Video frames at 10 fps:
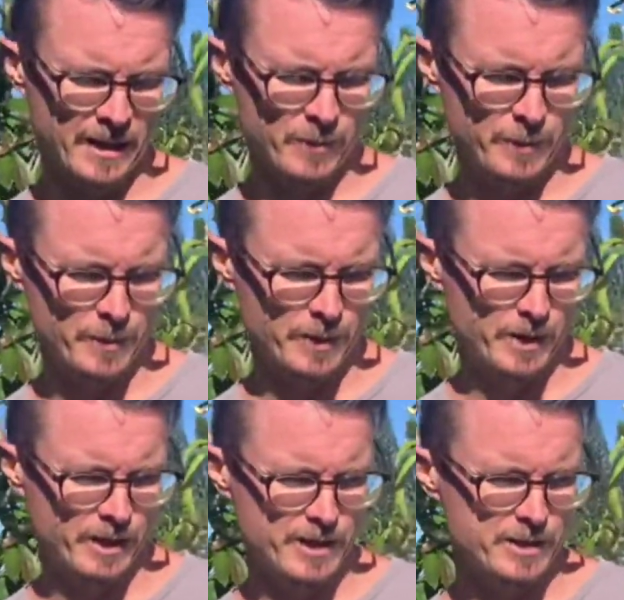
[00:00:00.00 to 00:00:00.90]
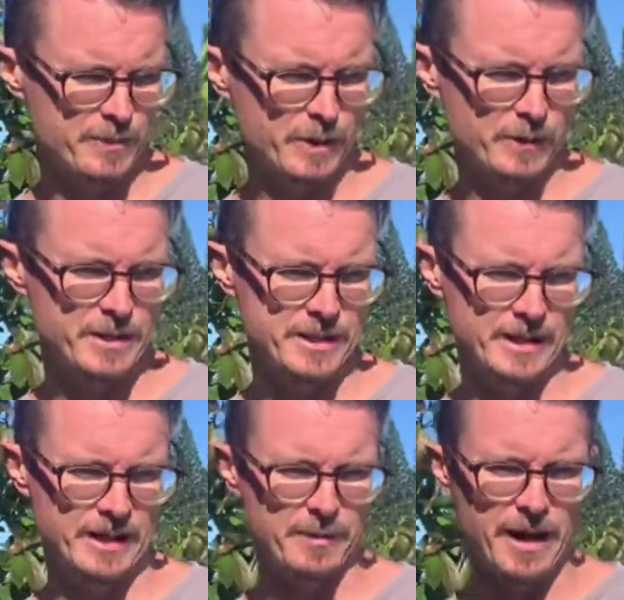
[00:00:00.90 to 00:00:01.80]
I remember hearing something
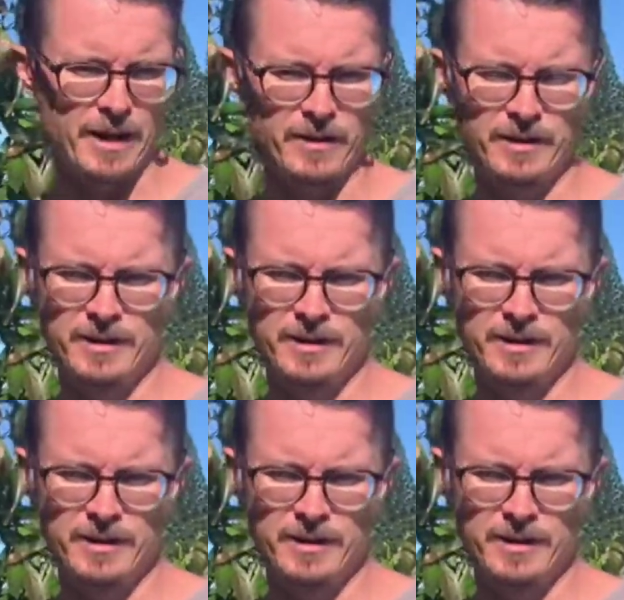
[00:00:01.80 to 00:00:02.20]
recently about